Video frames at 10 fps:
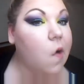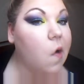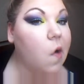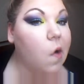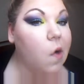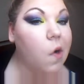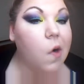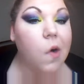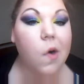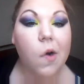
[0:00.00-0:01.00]

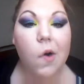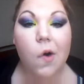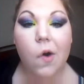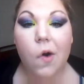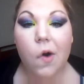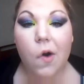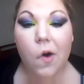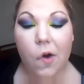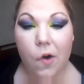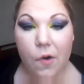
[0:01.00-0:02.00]

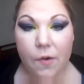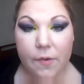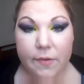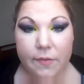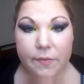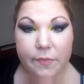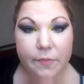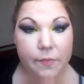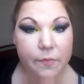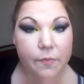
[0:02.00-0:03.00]

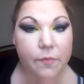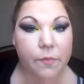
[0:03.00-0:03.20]
(no one is talking)